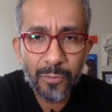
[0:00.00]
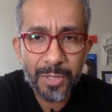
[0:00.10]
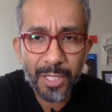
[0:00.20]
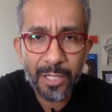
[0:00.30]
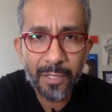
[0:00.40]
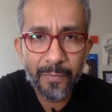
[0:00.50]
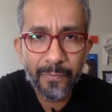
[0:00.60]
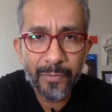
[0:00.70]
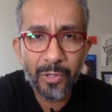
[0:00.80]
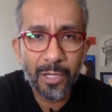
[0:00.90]
1 second.
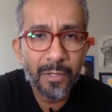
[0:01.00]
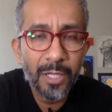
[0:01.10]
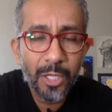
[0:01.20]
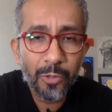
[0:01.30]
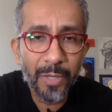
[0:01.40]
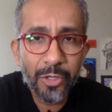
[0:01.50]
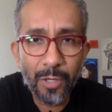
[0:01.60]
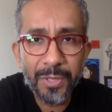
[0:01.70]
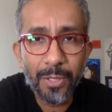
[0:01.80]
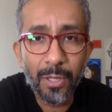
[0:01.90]
Okay. So make
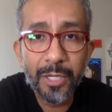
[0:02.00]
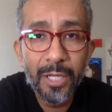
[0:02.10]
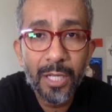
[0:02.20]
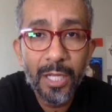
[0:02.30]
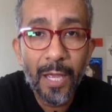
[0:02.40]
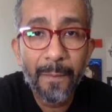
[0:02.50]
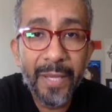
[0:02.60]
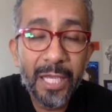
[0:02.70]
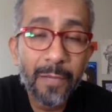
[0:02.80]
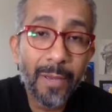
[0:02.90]
sure I'm still on.
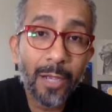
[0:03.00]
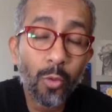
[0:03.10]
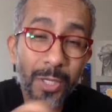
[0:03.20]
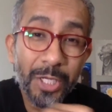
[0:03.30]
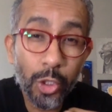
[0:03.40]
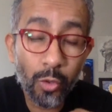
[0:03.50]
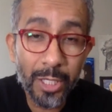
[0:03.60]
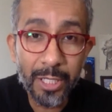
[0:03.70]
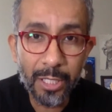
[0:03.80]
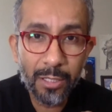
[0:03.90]
Piggyback what's
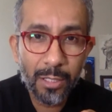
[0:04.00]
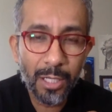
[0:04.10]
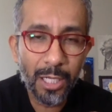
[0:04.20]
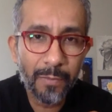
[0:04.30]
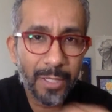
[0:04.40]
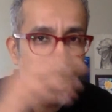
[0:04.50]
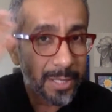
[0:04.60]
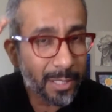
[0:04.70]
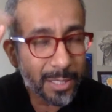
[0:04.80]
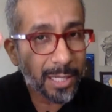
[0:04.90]
trending, because
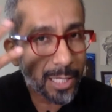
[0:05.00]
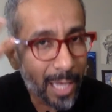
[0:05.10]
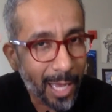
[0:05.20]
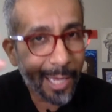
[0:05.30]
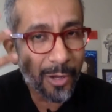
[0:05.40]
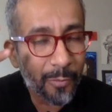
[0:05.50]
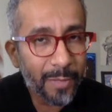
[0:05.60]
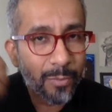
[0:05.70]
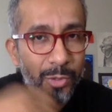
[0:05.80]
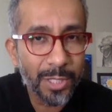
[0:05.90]
then it's like high on
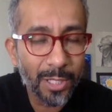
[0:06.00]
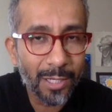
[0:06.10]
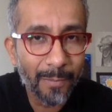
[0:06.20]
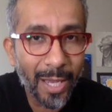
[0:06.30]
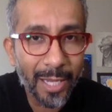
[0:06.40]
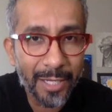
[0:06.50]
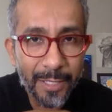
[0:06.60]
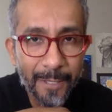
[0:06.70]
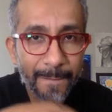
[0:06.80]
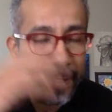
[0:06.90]
people's
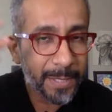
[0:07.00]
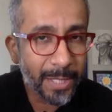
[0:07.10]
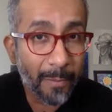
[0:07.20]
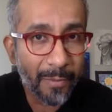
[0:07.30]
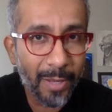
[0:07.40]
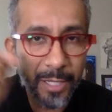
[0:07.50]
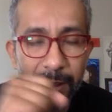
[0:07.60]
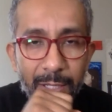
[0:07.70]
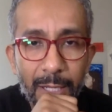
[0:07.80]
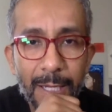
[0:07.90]
mind. It's top of
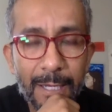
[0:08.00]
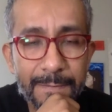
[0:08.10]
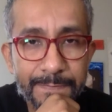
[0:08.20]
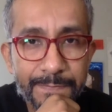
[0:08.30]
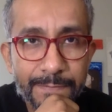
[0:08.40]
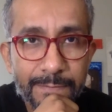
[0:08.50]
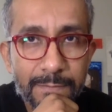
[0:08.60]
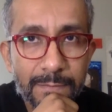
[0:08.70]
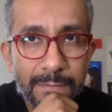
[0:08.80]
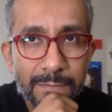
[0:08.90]
mind.
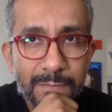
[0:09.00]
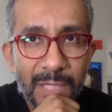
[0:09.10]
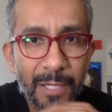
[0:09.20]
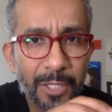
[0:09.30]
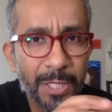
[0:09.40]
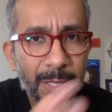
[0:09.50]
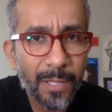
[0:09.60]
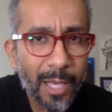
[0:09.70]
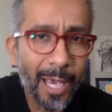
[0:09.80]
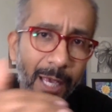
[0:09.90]
And just
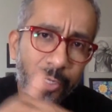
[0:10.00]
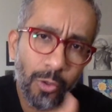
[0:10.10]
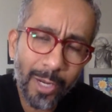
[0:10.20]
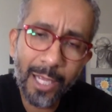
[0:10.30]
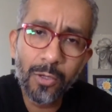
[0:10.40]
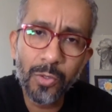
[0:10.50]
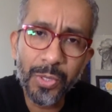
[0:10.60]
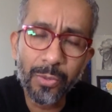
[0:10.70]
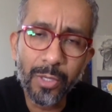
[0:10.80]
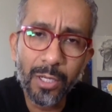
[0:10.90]
add your angle
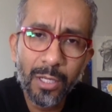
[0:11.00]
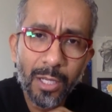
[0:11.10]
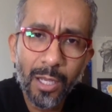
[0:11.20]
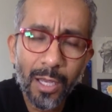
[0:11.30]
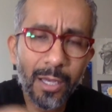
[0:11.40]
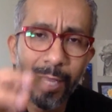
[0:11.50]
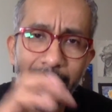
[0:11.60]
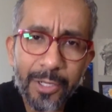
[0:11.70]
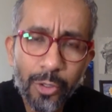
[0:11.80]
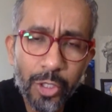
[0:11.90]
to it.
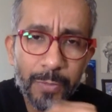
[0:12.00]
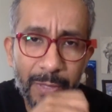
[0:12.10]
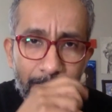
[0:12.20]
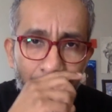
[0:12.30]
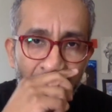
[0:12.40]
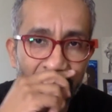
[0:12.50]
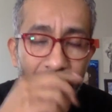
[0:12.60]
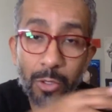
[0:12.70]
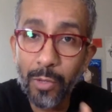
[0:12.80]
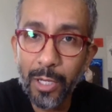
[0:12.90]
Add your spin to it.
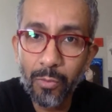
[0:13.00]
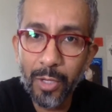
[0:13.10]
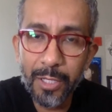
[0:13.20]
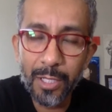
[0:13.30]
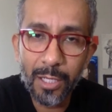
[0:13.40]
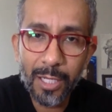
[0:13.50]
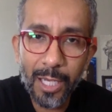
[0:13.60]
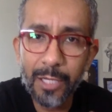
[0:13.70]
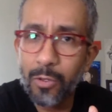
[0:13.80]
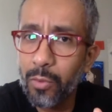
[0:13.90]
That's a great way to
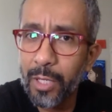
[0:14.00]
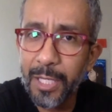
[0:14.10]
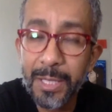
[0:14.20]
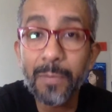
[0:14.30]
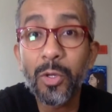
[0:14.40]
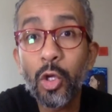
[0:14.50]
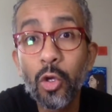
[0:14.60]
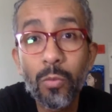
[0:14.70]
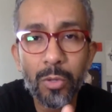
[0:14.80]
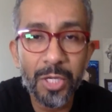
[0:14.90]
kind of create some
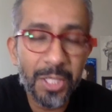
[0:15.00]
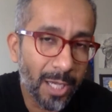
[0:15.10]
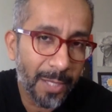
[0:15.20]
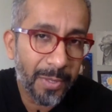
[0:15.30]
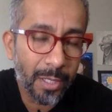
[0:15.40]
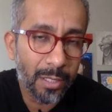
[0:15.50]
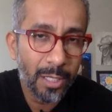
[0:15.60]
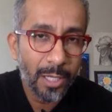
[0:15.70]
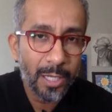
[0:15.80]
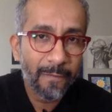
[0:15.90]
humorous content
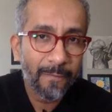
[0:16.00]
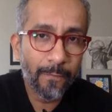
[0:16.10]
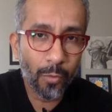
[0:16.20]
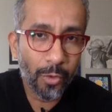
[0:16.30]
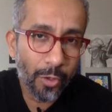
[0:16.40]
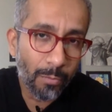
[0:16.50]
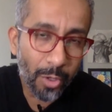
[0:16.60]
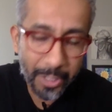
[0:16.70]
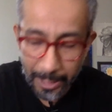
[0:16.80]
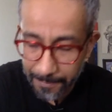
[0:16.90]
for your
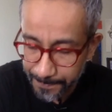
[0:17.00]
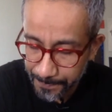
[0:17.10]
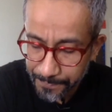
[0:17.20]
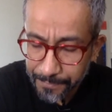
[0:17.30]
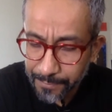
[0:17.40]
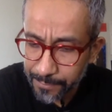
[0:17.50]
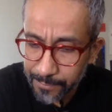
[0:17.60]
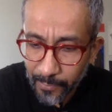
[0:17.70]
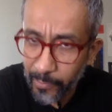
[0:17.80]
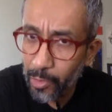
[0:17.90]
market.
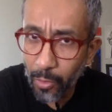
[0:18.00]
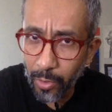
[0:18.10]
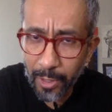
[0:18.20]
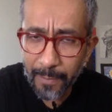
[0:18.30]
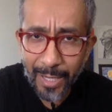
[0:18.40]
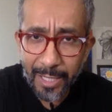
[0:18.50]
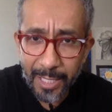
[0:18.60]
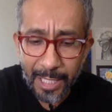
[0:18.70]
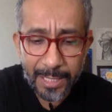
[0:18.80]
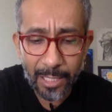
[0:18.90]
Or in my
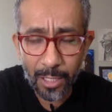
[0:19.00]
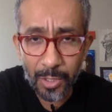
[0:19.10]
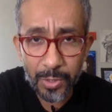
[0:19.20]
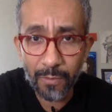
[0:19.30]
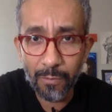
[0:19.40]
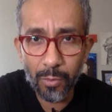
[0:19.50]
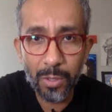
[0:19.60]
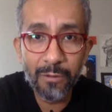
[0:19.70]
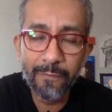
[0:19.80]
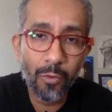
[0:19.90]
case, I also
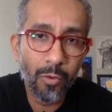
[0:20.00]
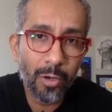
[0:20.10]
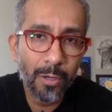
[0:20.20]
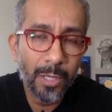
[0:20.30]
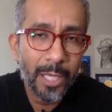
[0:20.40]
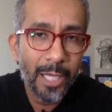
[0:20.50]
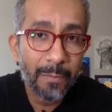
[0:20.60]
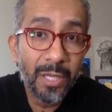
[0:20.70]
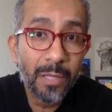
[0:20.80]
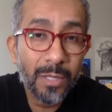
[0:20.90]
look for
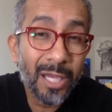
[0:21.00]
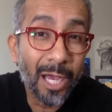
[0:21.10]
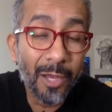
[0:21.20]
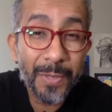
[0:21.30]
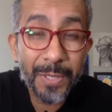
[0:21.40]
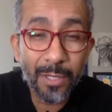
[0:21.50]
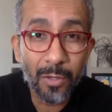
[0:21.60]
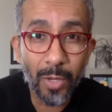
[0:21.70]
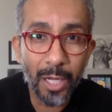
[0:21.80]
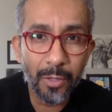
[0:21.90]
meme accounts
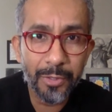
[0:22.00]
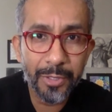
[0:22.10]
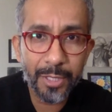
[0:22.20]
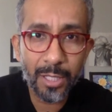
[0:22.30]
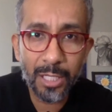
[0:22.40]
around